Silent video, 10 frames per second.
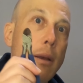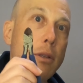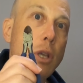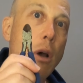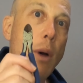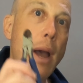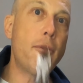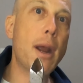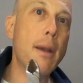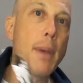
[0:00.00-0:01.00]
So I
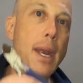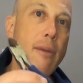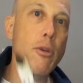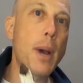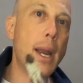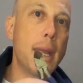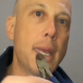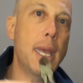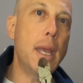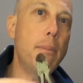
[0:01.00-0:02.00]
recommend everybody
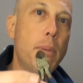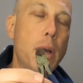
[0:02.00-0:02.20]
keep